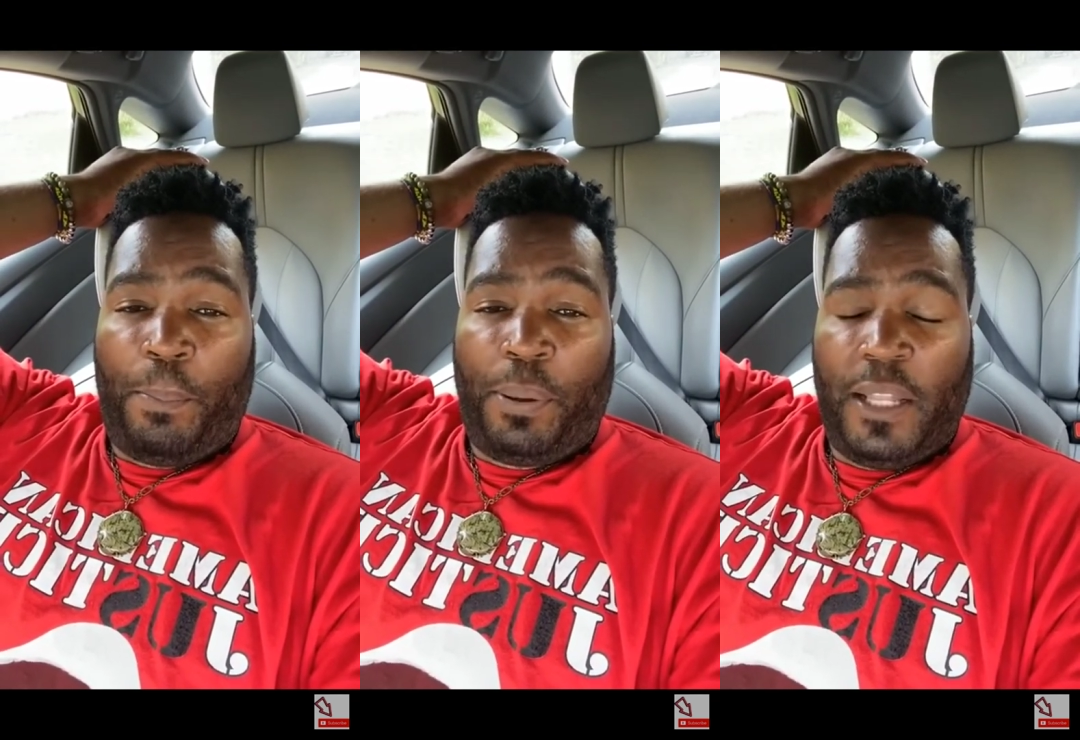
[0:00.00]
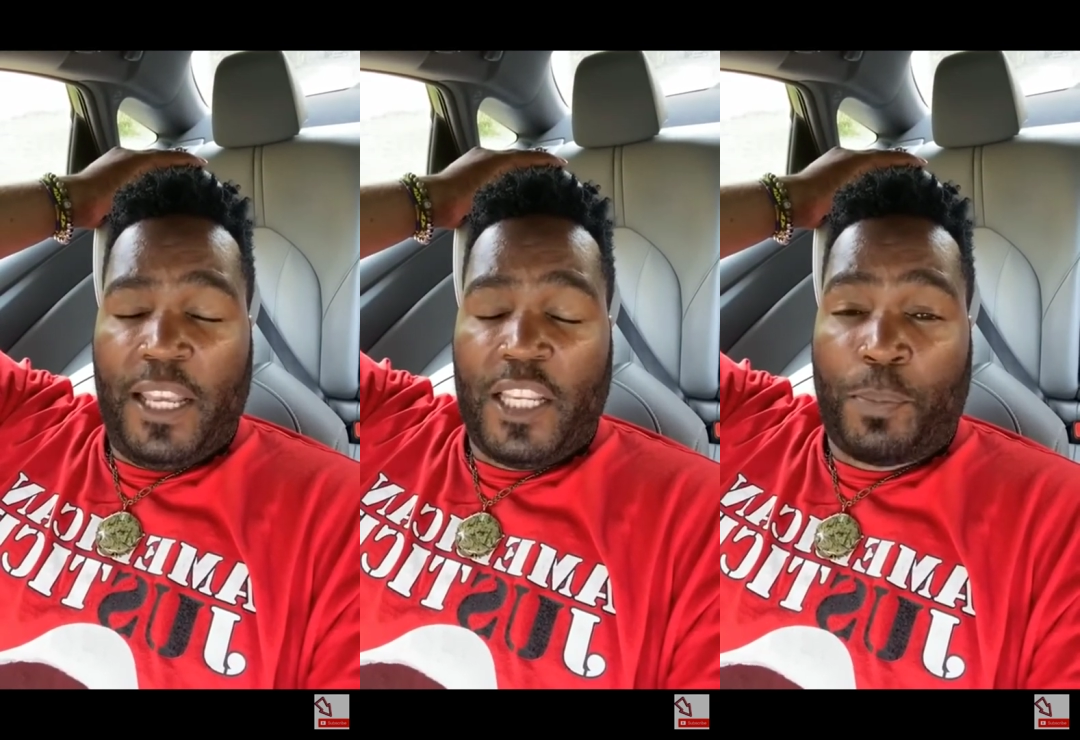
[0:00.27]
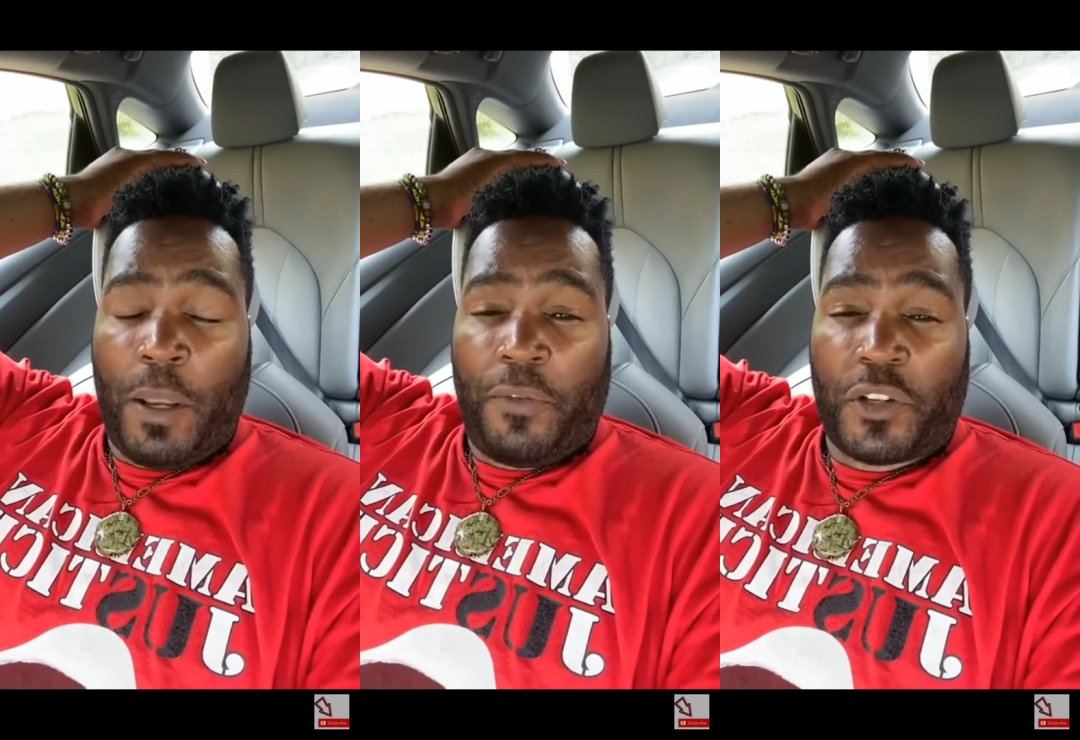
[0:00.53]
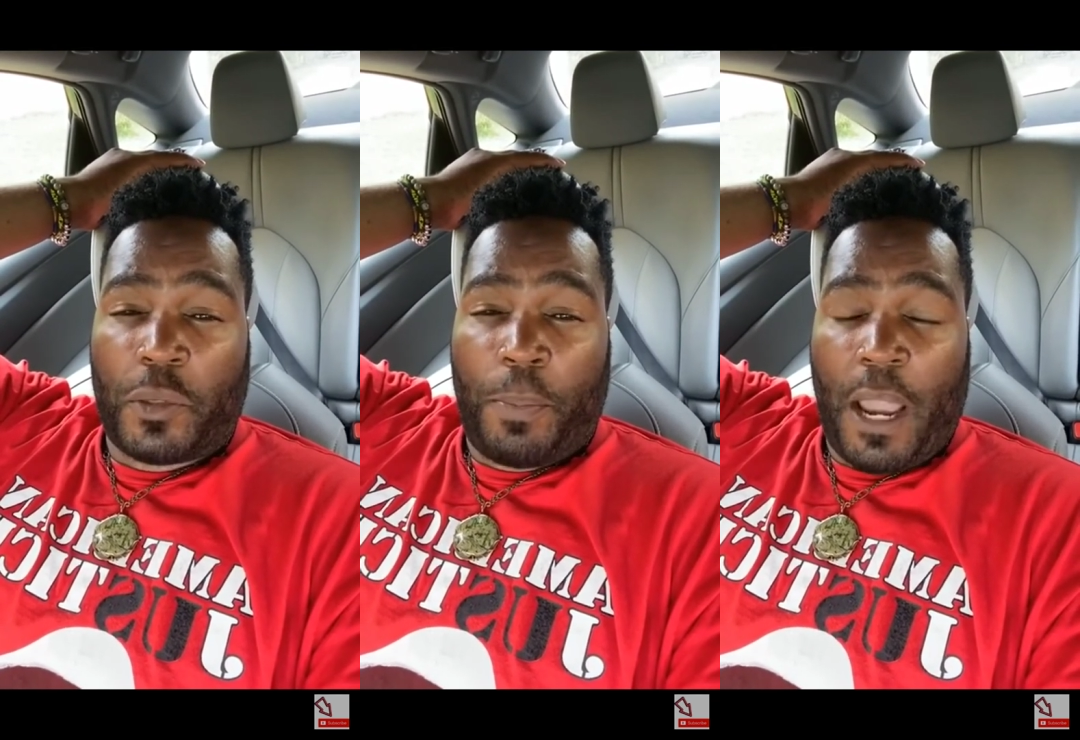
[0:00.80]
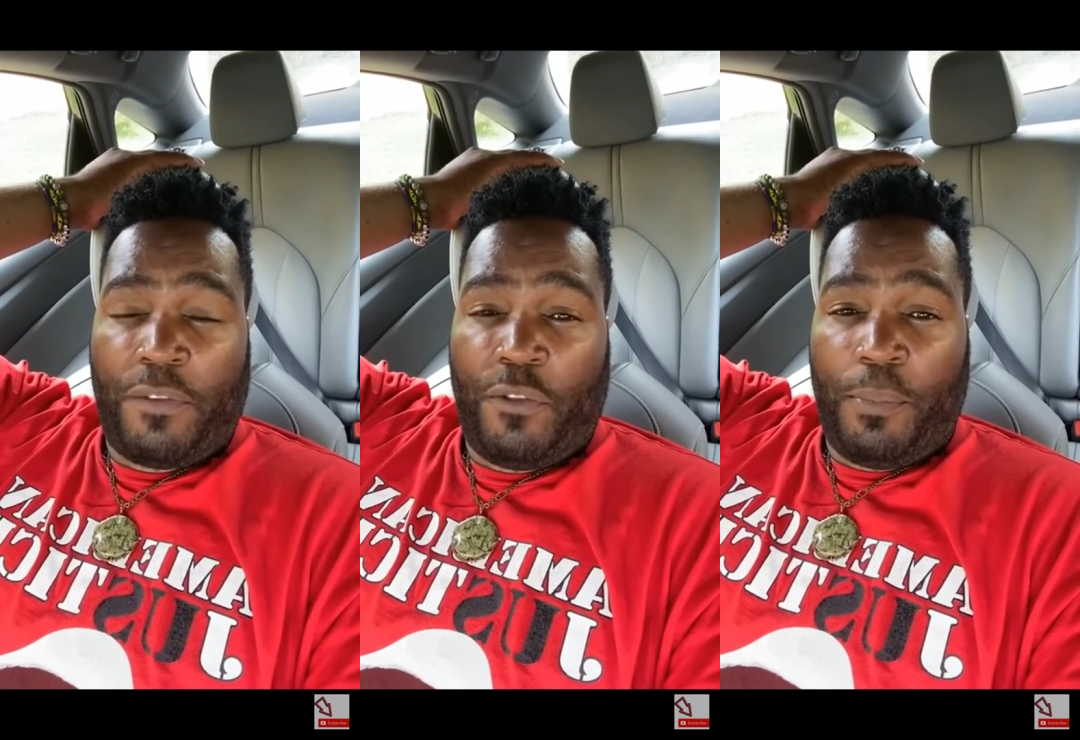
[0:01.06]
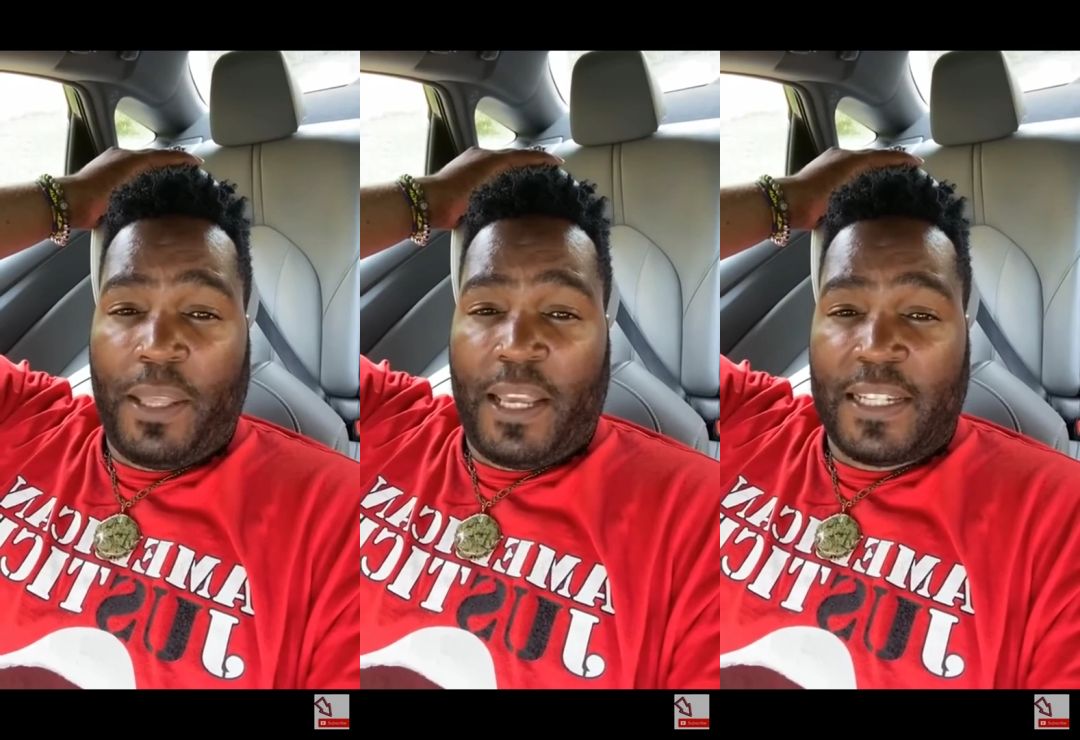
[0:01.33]
please be respectful
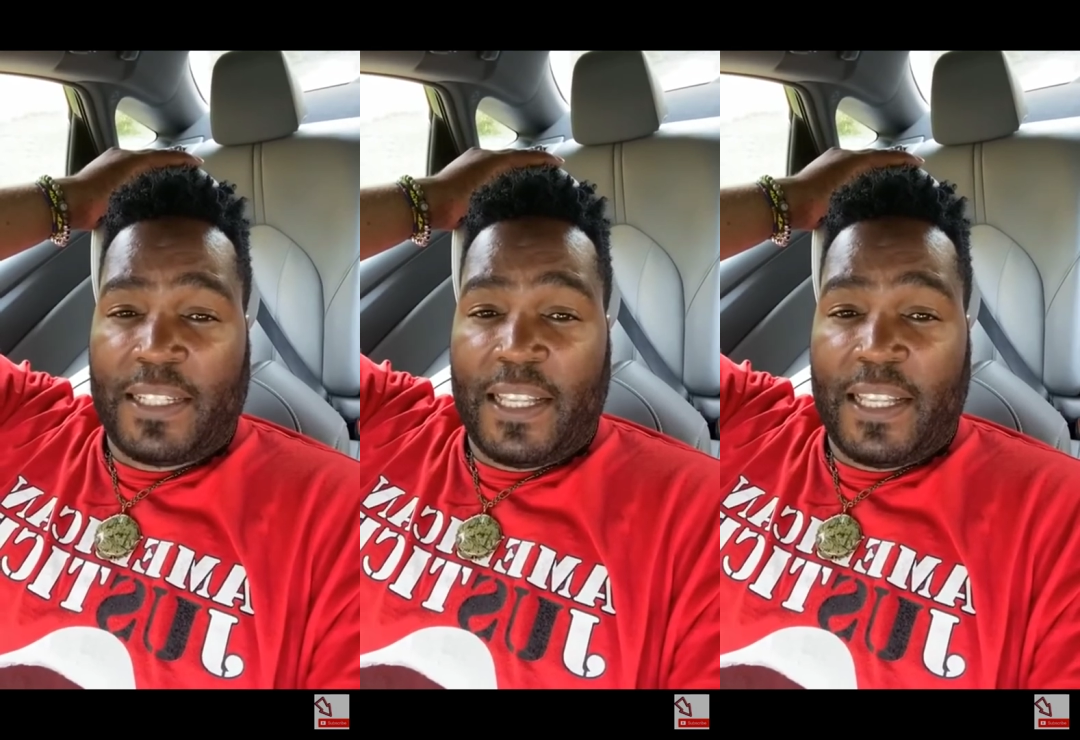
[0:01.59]
because